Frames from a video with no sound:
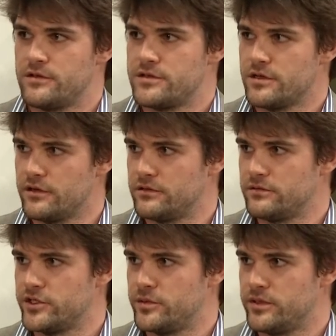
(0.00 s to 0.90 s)
So
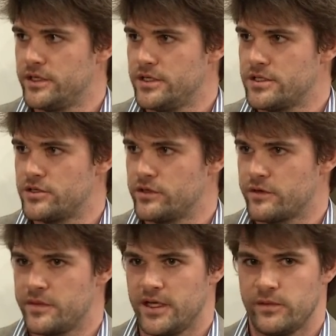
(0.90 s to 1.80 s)
would you please join
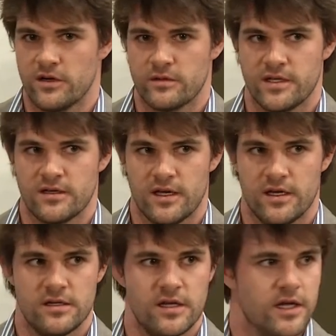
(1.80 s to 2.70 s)
with me in welcoming
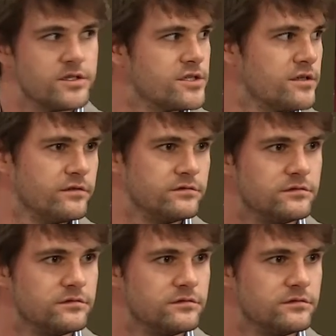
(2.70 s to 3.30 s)
Ed and Stu.